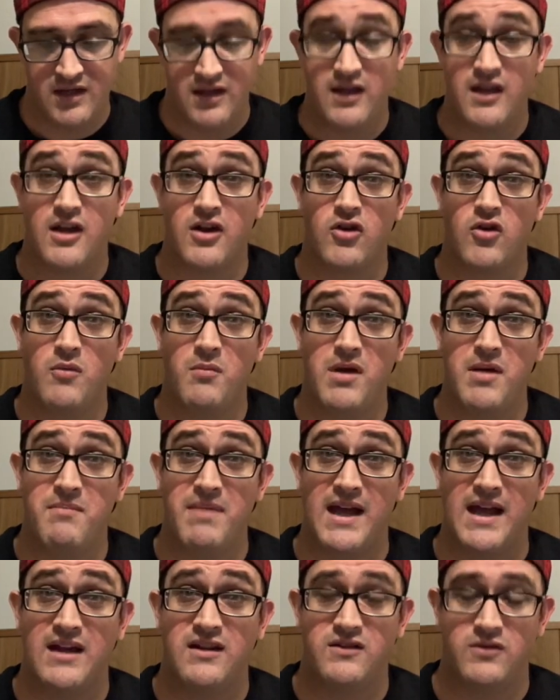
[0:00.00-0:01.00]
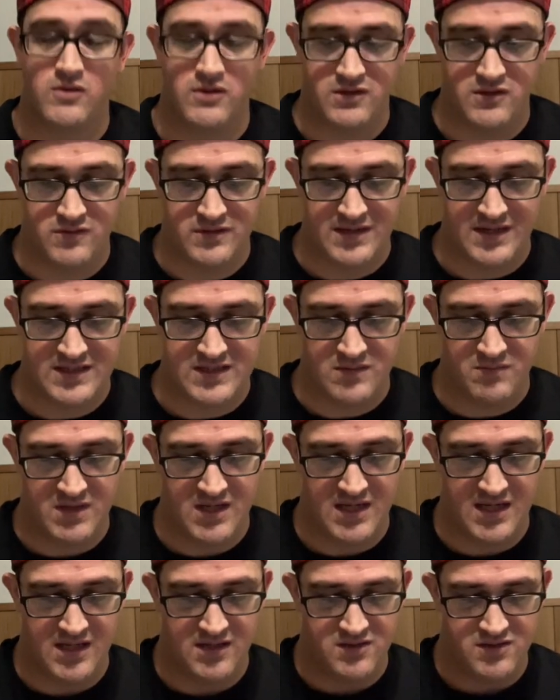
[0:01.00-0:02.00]
Hero may ban to a New Testament
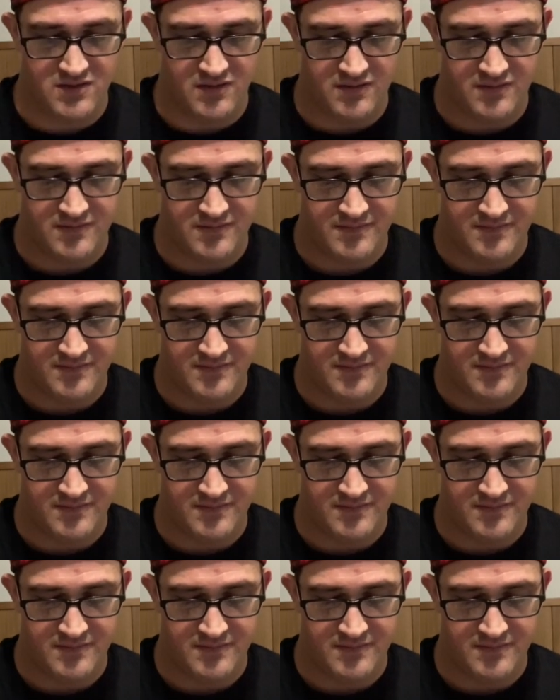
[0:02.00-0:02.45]
angel.